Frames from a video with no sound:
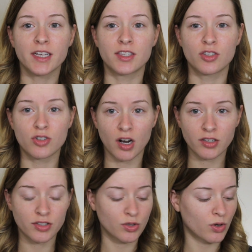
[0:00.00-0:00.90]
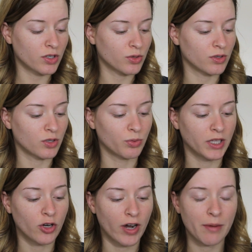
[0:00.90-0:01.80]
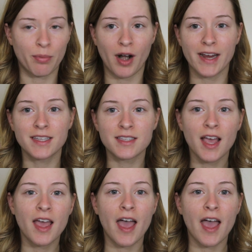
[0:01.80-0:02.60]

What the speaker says: It's drugstore, so it's a really great price,